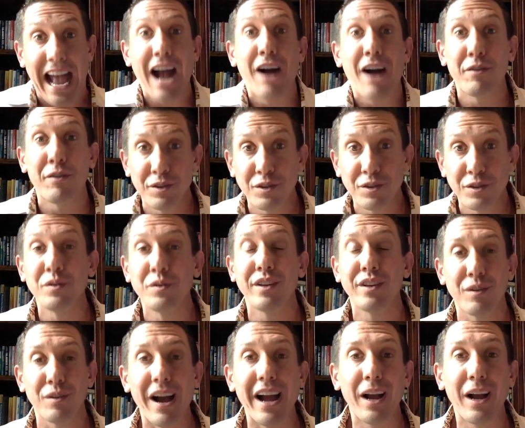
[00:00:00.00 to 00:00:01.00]
how to do it
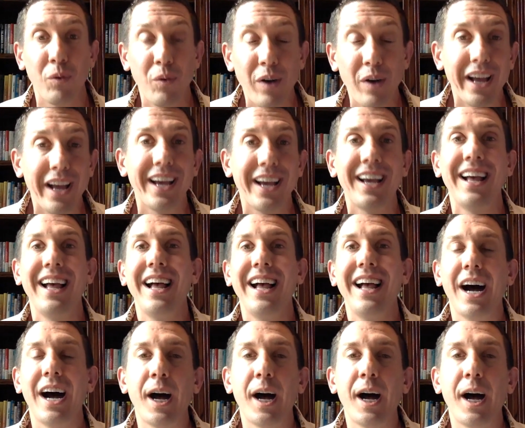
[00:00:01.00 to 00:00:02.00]
the right way
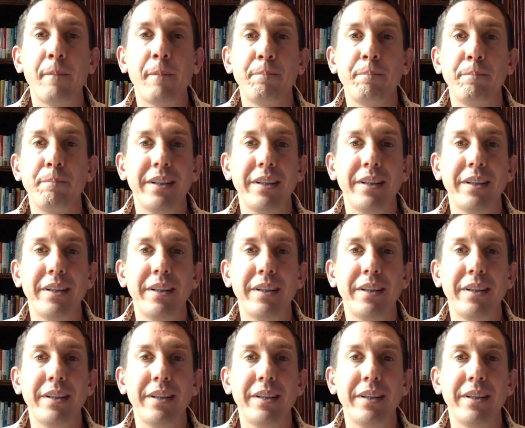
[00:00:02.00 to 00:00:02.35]
um,